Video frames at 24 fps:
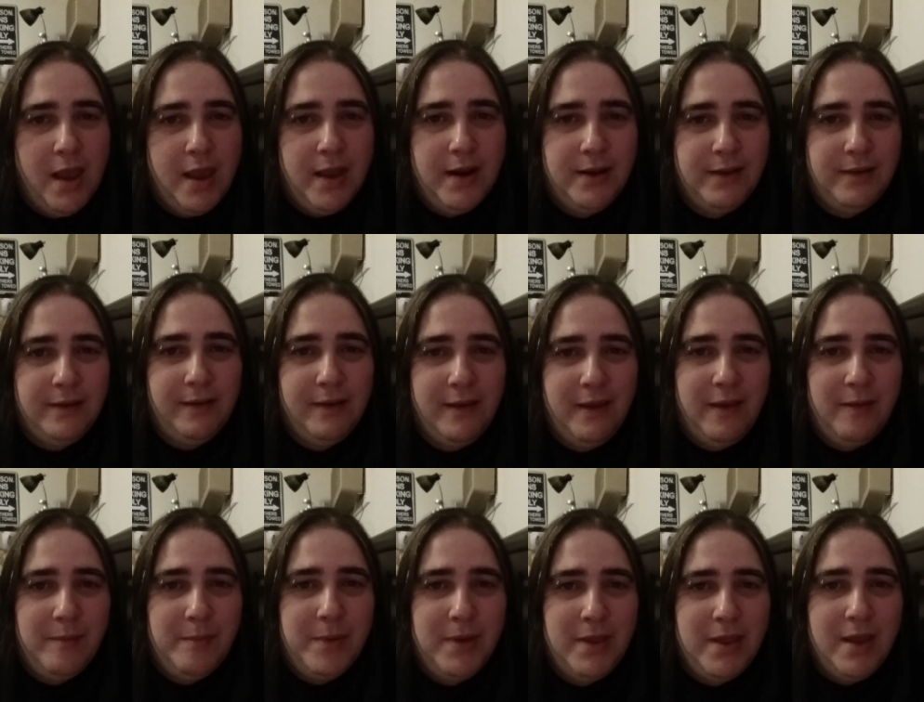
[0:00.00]
and it doesn't
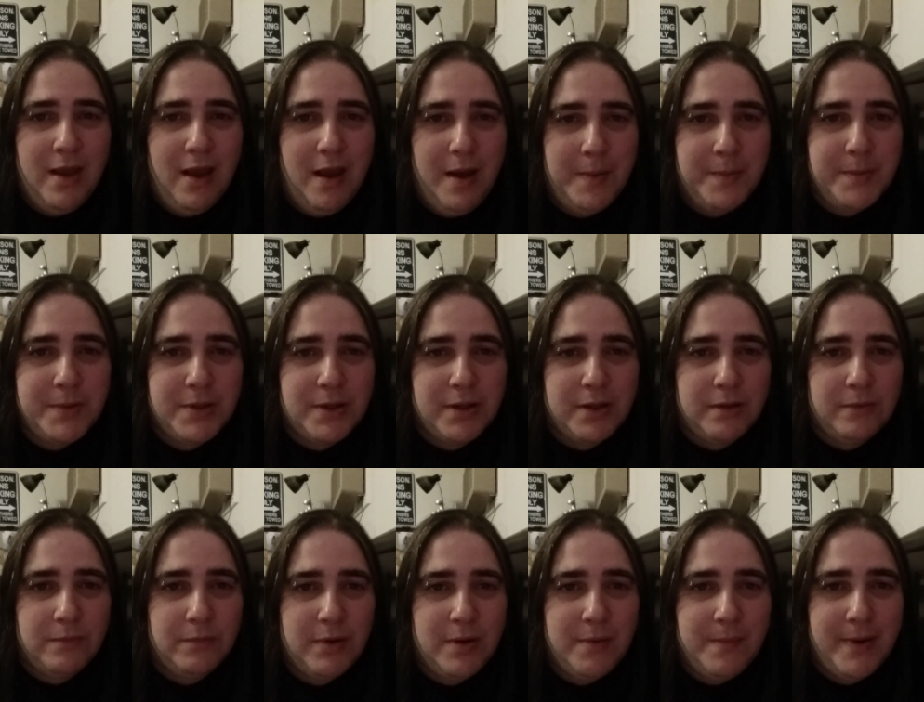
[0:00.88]
give me the
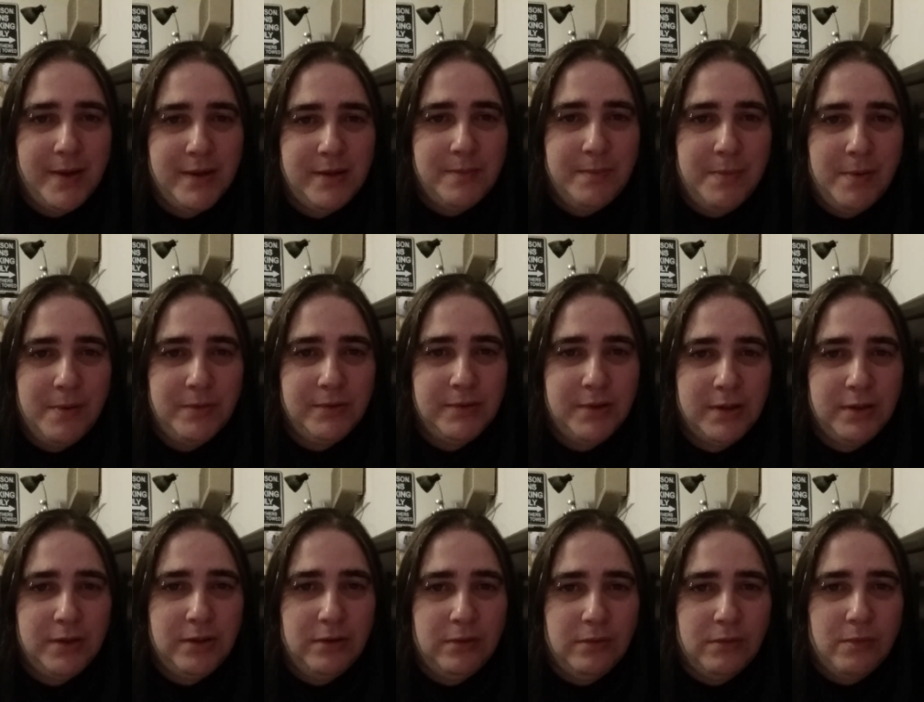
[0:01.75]
option. What am I supposed to
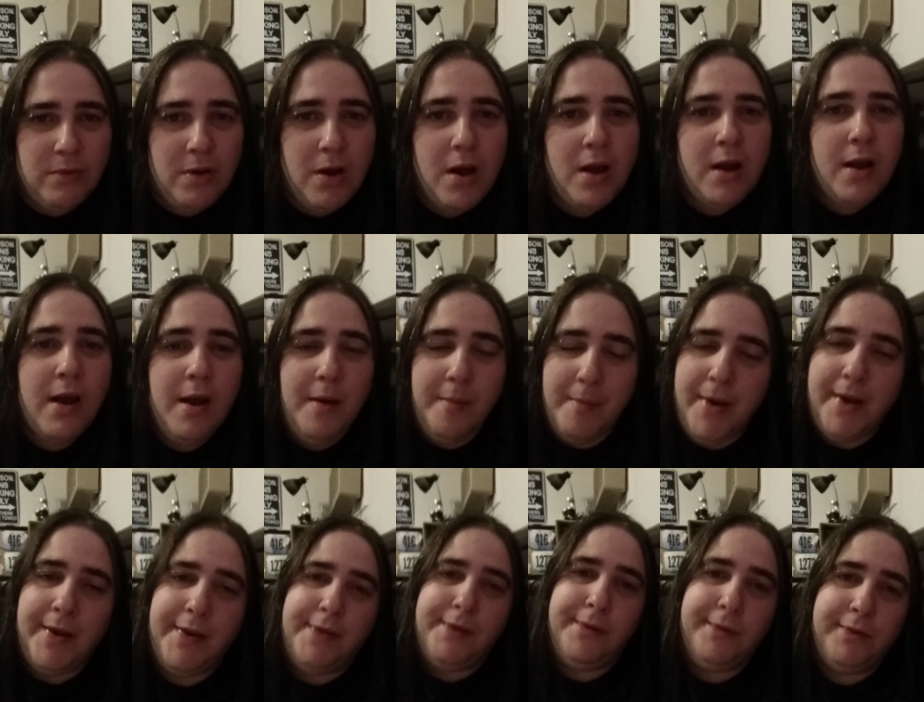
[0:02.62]
do? Come
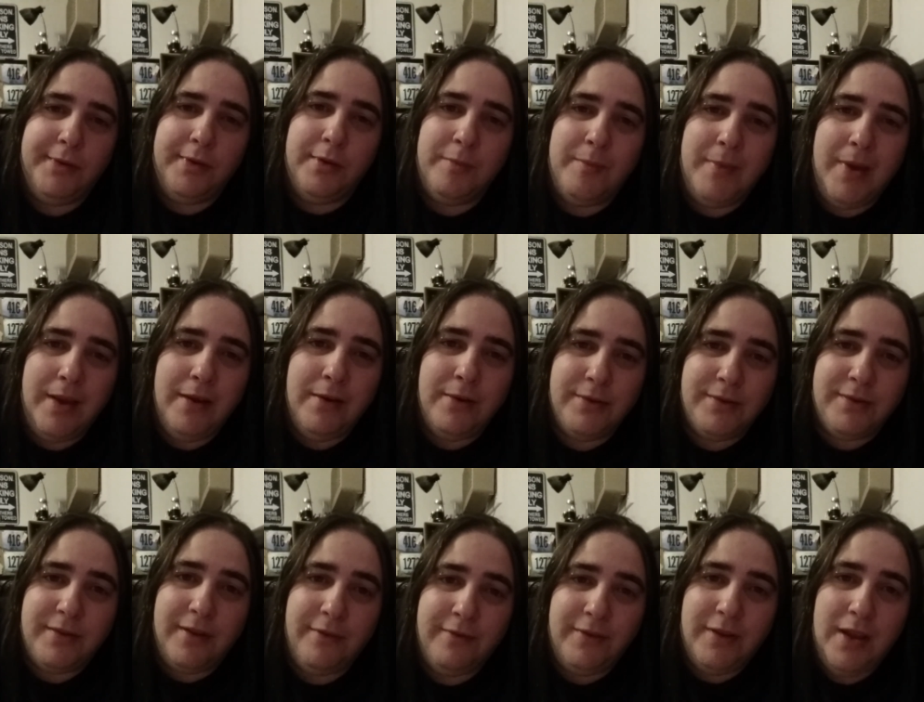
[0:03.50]
on, YouTube, get your
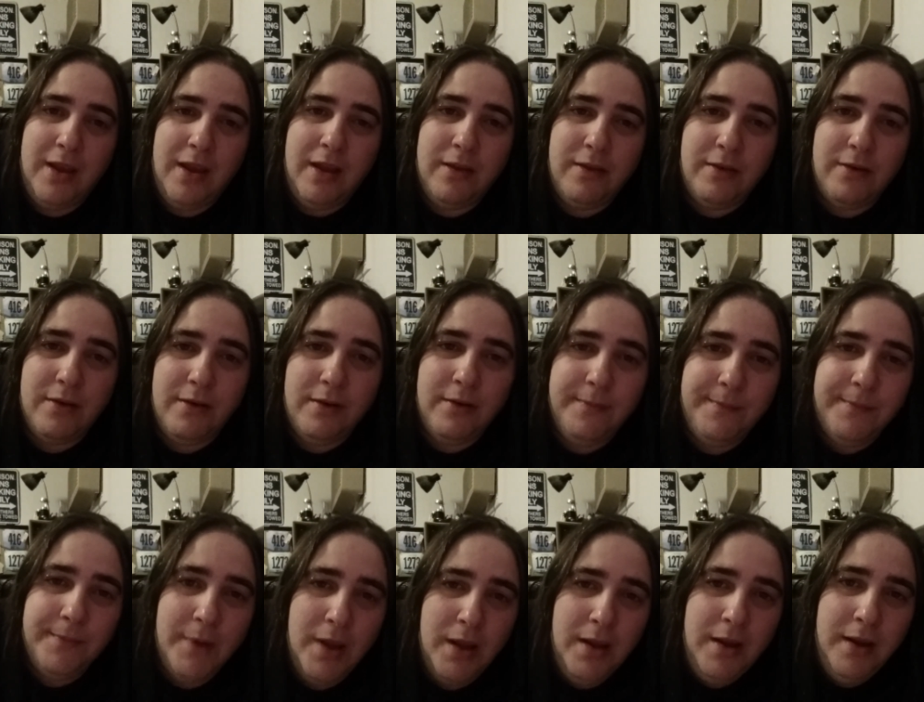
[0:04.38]
stuff together.
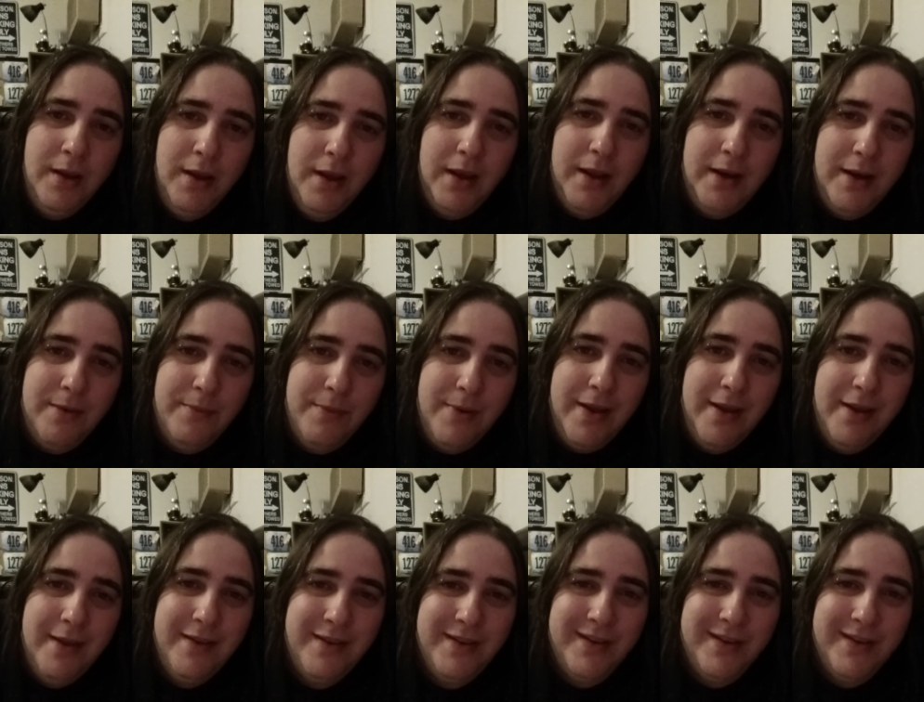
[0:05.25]
Anyway,